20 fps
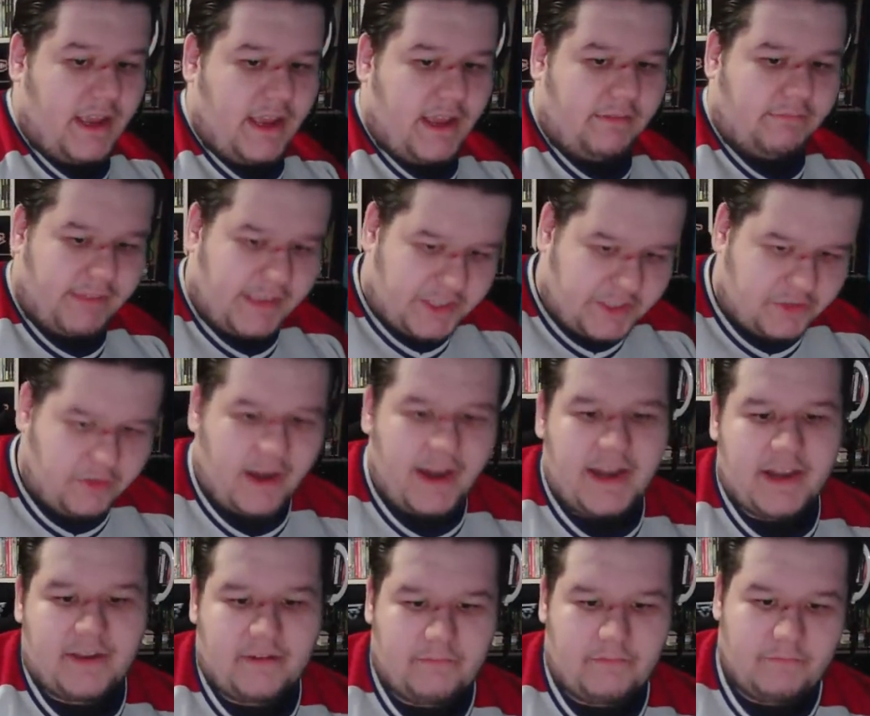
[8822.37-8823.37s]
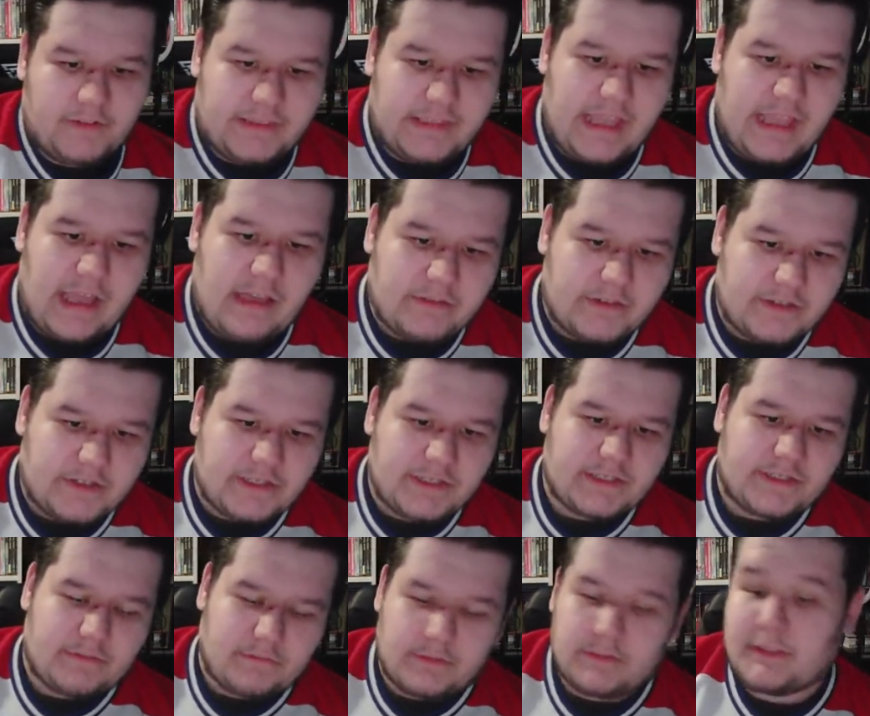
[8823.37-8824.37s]
They trade him with the
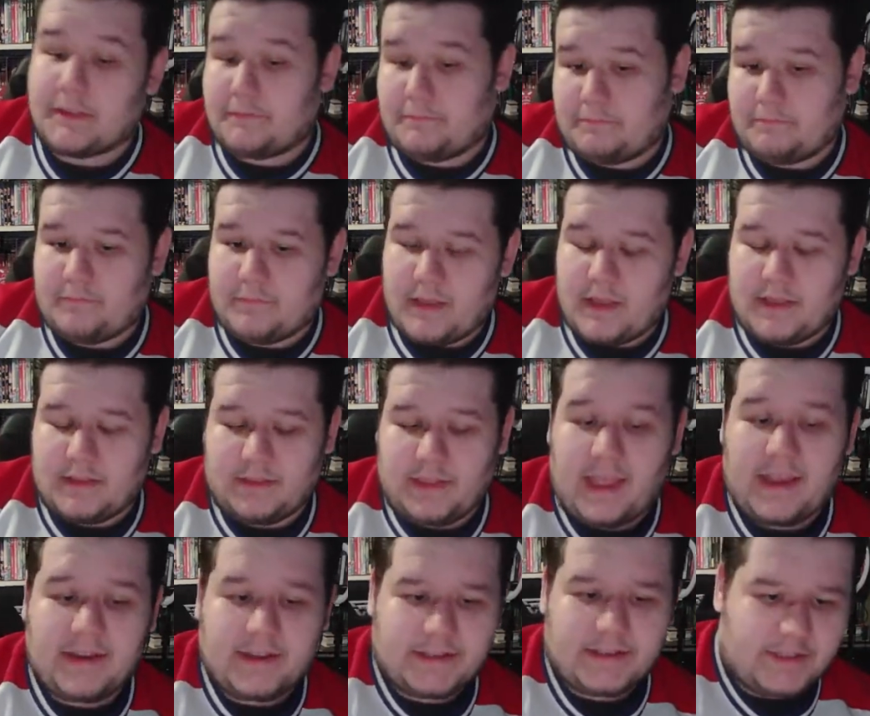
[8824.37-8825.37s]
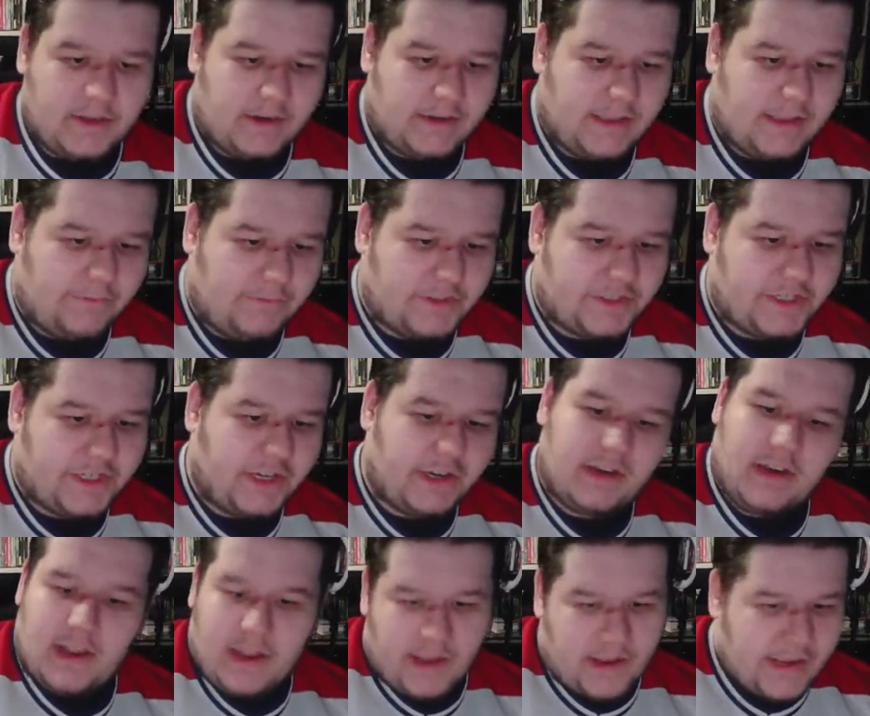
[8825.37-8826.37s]
Islanders, with the Lightning, sorry, that first year.
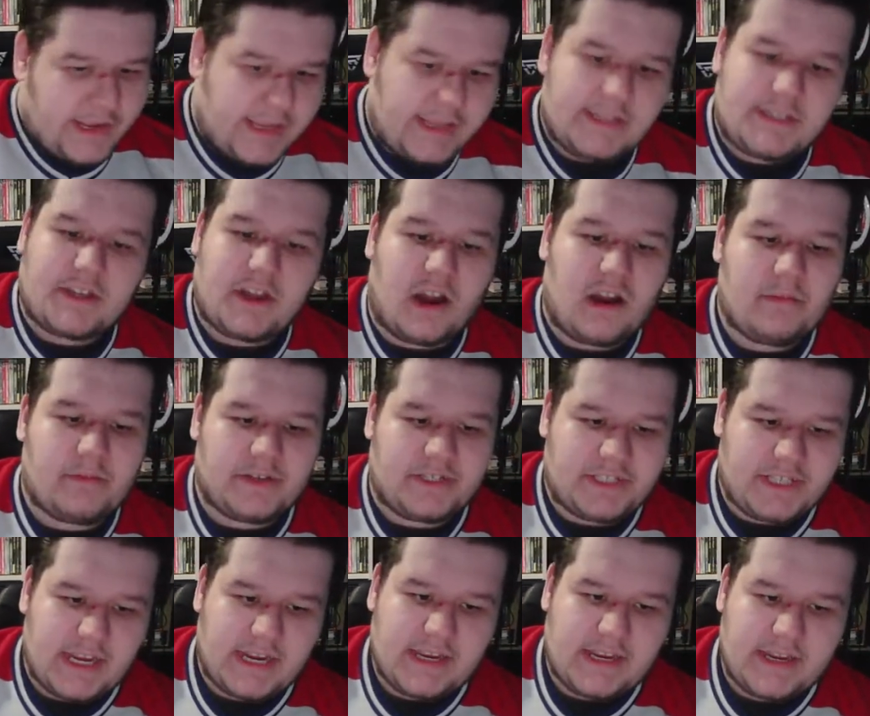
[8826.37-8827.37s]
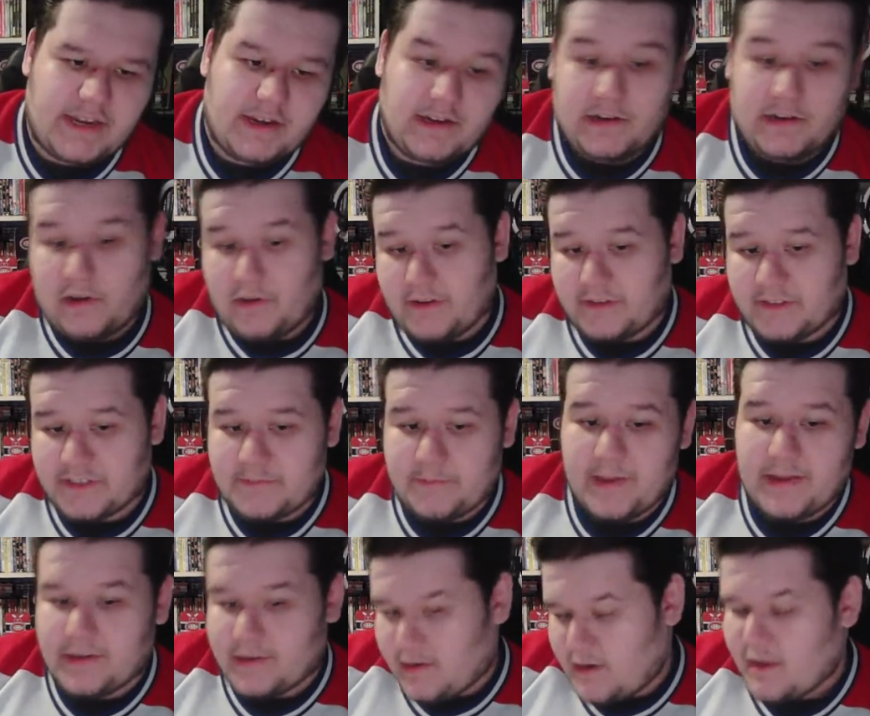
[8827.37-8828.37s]
He's garbage. Second year, oh, he looks
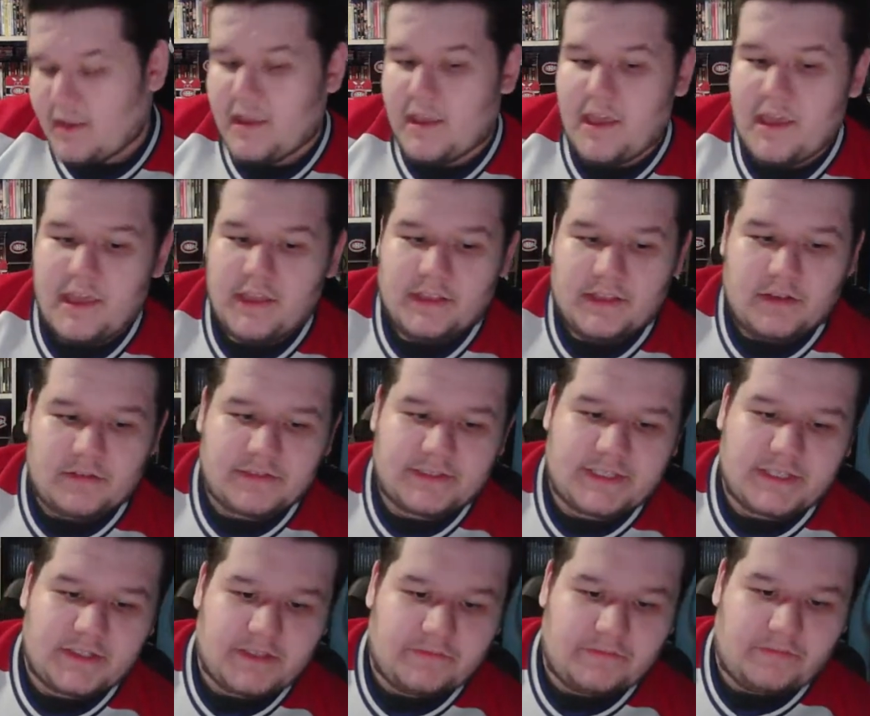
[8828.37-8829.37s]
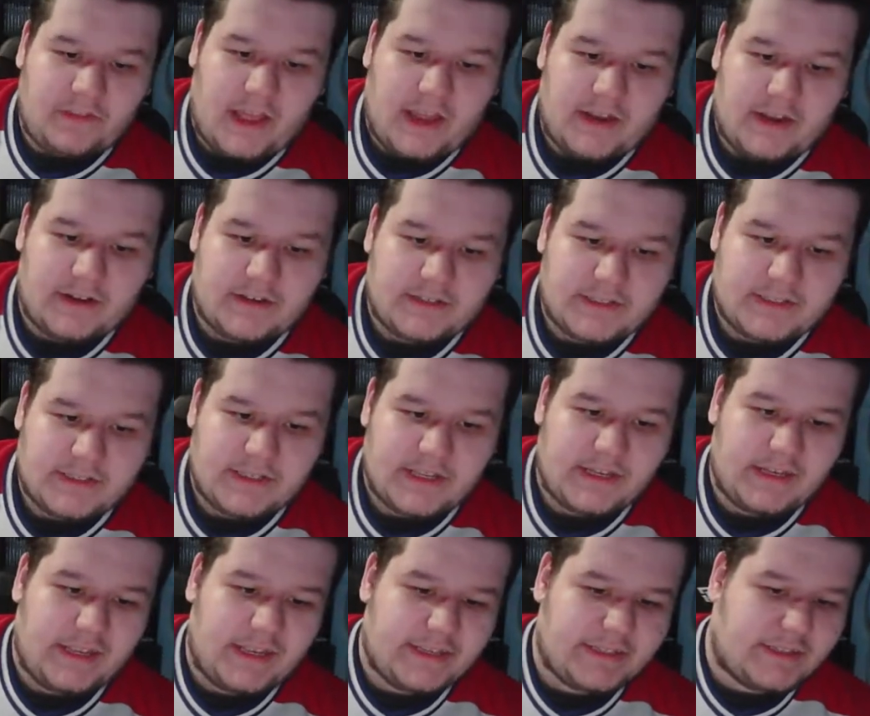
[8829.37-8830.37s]
better. Goes to the Flyers,
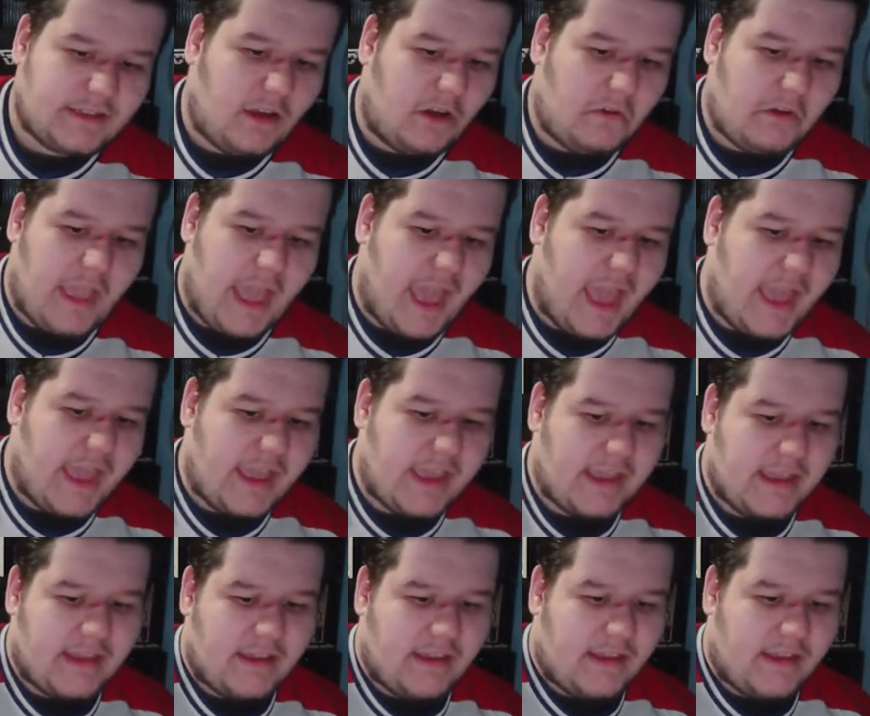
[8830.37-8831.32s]
and he's okay.